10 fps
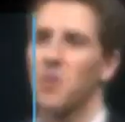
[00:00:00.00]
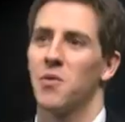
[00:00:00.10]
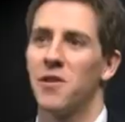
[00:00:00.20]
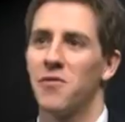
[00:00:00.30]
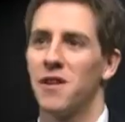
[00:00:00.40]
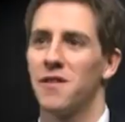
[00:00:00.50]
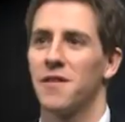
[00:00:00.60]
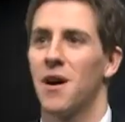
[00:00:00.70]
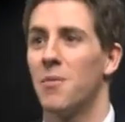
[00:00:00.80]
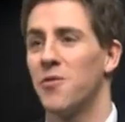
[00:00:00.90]
Cranfield is
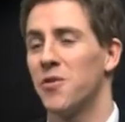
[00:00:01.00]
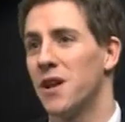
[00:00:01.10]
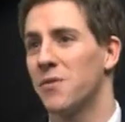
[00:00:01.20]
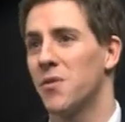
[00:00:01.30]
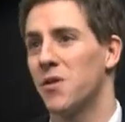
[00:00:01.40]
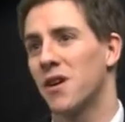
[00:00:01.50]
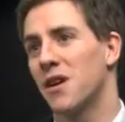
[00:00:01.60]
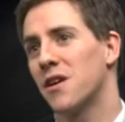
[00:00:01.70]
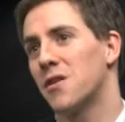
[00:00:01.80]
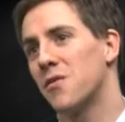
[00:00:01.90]
a hub for
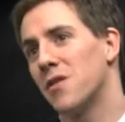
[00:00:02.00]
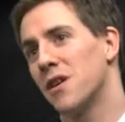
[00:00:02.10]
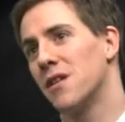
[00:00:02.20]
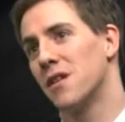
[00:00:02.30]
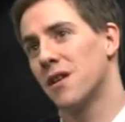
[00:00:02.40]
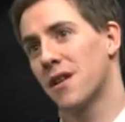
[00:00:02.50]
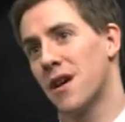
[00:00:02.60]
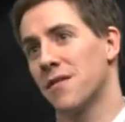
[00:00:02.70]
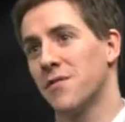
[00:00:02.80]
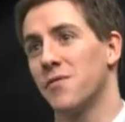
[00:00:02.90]
networking. Alone in the
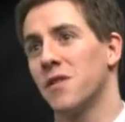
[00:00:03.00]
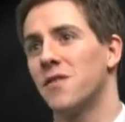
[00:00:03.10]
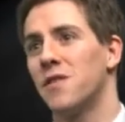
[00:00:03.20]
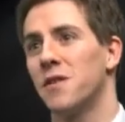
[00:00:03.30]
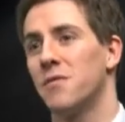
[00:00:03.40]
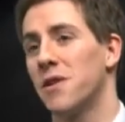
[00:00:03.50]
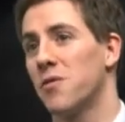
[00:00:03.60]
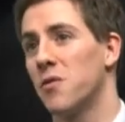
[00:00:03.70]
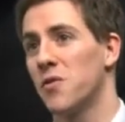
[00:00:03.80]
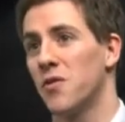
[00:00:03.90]
class of this year, we
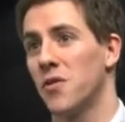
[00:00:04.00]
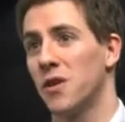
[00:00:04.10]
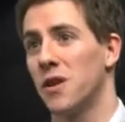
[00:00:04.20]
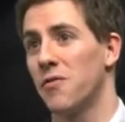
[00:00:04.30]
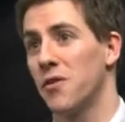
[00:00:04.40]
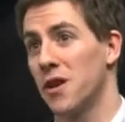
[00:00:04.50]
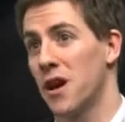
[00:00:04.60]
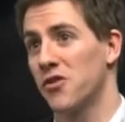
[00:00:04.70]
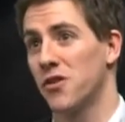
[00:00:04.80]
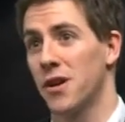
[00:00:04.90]
have over 30 different
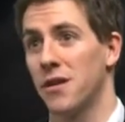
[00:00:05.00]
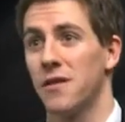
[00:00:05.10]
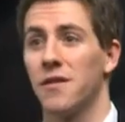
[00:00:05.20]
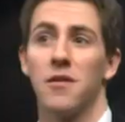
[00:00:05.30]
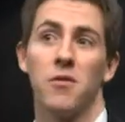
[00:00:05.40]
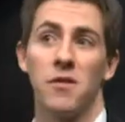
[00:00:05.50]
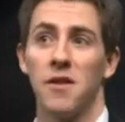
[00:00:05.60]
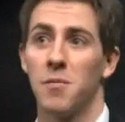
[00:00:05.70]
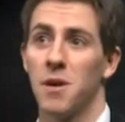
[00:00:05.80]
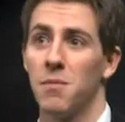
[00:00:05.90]
nationalities, and all
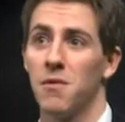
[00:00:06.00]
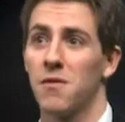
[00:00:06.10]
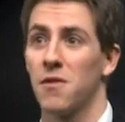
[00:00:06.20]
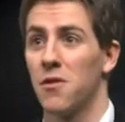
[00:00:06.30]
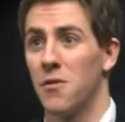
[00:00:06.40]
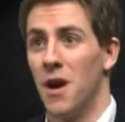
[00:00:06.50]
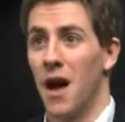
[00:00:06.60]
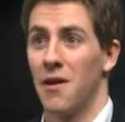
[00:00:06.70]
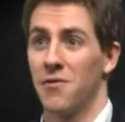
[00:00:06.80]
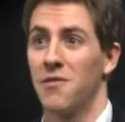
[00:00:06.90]
these people
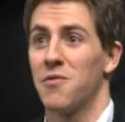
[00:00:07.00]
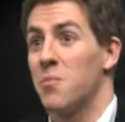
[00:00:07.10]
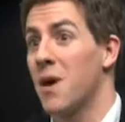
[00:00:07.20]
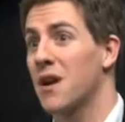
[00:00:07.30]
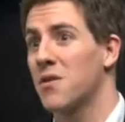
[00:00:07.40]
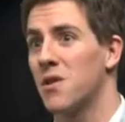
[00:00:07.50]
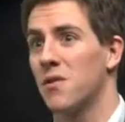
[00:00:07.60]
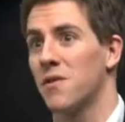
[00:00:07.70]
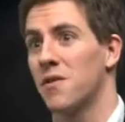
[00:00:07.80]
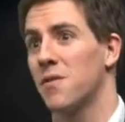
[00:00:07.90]
have different
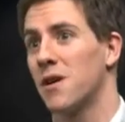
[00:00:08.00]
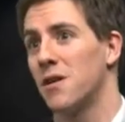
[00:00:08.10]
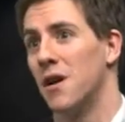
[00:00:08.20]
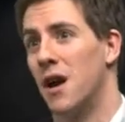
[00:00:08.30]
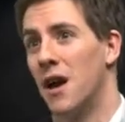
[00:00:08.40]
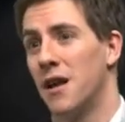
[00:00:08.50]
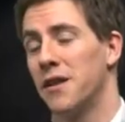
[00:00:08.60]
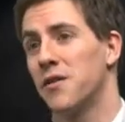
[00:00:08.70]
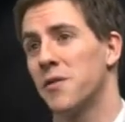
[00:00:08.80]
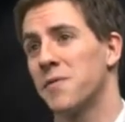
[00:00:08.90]
backgrounds as well. And
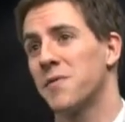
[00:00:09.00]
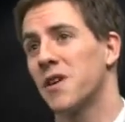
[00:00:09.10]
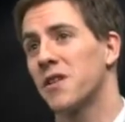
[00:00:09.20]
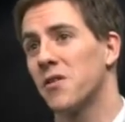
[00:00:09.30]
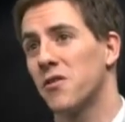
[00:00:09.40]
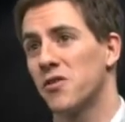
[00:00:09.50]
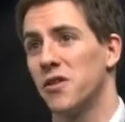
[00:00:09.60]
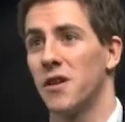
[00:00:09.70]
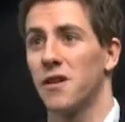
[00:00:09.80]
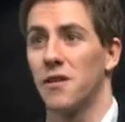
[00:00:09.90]
in terms of
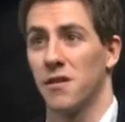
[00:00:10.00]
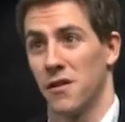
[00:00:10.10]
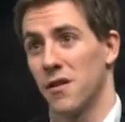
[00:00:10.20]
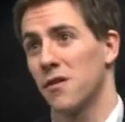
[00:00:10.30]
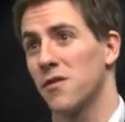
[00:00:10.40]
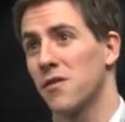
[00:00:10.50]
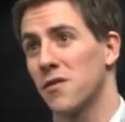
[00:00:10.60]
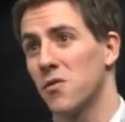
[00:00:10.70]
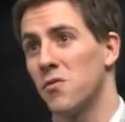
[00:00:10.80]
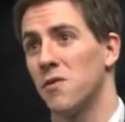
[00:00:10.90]
technology, the
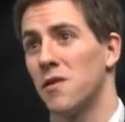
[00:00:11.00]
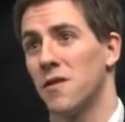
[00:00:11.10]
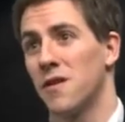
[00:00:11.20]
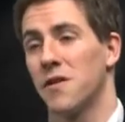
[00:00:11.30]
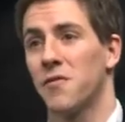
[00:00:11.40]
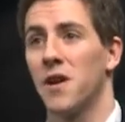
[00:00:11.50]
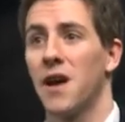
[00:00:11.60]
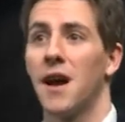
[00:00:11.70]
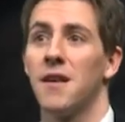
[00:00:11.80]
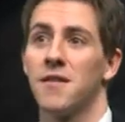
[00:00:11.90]
school sets very
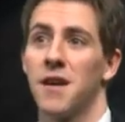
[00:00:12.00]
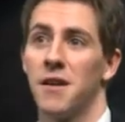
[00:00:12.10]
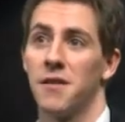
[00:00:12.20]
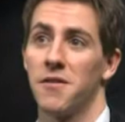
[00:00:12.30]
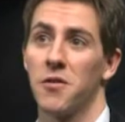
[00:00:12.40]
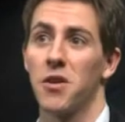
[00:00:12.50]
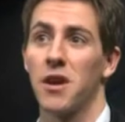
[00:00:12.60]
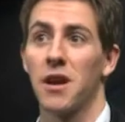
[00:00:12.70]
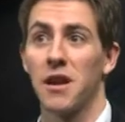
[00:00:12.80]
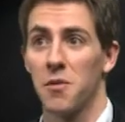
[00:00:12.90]
high standards, so you
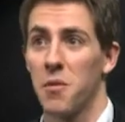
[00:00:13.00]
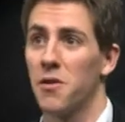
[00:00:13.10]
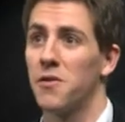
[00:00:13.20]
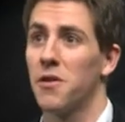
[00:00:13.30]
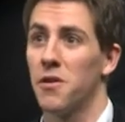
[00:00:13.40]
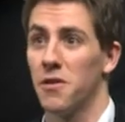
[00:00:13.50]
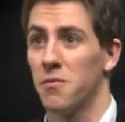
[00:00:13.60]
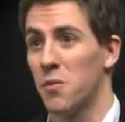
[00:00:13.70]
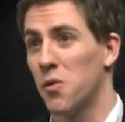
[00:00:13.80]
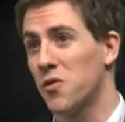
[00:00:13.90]
can get the
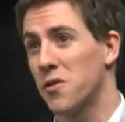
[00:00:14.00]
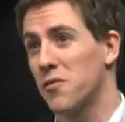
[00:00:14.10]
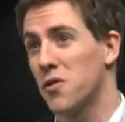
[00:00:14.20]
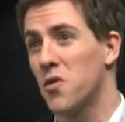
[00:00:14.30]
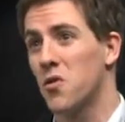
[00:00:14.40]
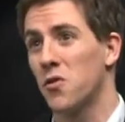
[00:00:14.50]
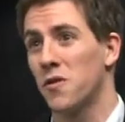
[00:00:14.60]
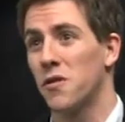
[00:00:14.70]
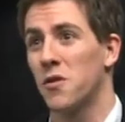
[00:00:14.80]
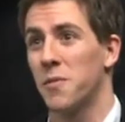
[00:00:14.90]
most of the course
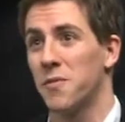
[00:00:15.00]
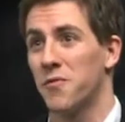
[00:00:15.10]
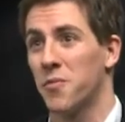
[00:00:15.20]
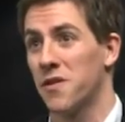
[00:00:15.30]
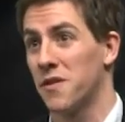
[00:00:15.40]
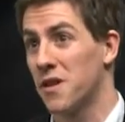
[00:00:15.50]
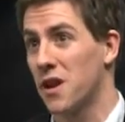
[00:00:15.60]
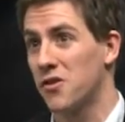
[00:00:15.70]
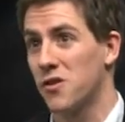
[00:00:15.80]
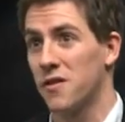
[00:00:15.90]
in terms of
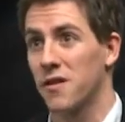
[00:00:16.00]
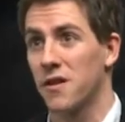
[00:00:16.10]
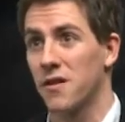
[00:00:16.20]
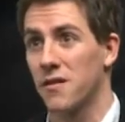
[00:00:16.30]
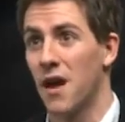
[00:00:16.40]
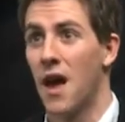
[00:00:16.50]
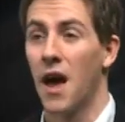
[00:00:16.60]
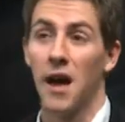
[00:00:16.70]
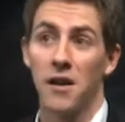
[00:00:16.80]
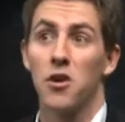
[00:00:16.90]
presentation skills
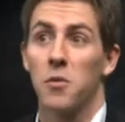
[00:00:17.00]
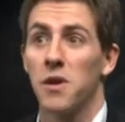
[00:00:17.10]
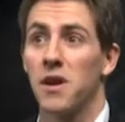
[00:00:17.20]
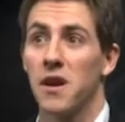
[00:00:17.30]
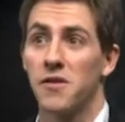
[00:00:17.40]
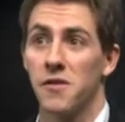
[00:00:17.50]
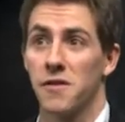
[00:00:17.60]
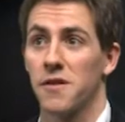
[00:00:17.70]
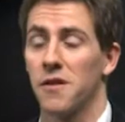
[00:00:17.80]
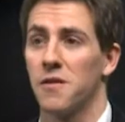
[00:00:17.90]
and communication
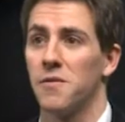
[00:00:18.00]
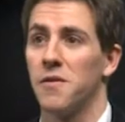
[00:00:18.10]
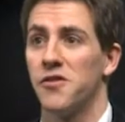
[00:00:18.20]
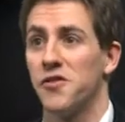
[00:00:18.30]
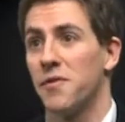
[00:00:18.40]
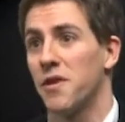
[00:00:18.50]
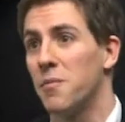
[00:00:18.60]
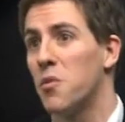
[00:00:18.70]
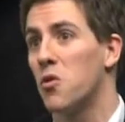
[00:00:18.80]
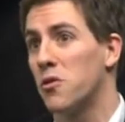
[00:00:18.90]
skills, which is very
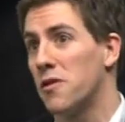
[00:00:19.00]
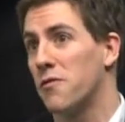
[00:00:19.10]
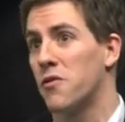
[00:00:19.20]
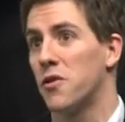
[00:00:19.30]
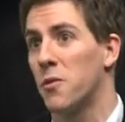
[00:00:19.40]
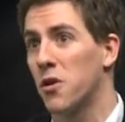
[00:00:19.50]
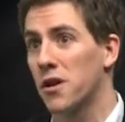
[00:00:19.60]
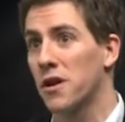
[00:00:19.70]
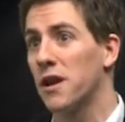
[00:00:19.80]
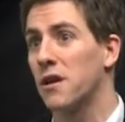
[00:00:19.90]
important for a
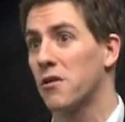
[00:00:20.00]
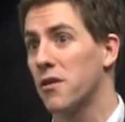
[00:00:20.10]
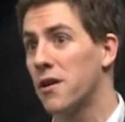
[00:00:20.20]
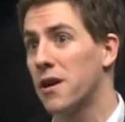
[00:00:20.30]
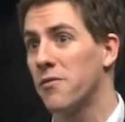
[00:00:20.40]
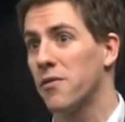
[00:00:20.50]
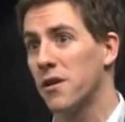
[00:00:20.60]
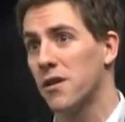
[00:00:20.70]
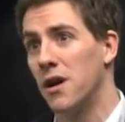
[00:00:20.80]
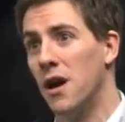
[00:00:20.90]
marketing career, I
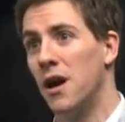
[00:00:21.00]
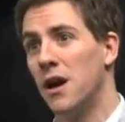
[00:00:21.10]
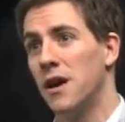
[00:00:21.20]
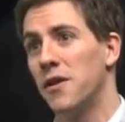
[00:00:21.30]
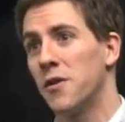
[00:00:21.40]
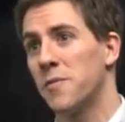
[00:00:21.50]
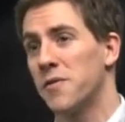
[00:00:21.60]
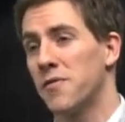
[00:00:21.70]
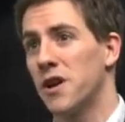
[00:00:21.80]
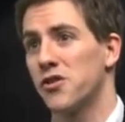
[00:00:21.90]
feel. In terms
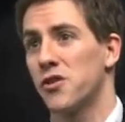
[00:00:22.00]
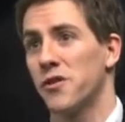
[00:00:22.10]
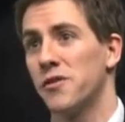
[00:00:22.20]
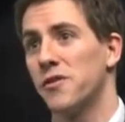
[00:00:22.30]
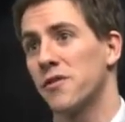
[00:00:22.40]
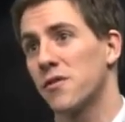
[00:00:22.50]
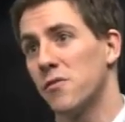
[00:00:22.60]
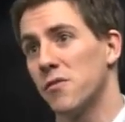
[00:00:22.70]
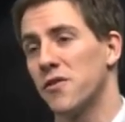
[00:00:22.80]
of leisure, the school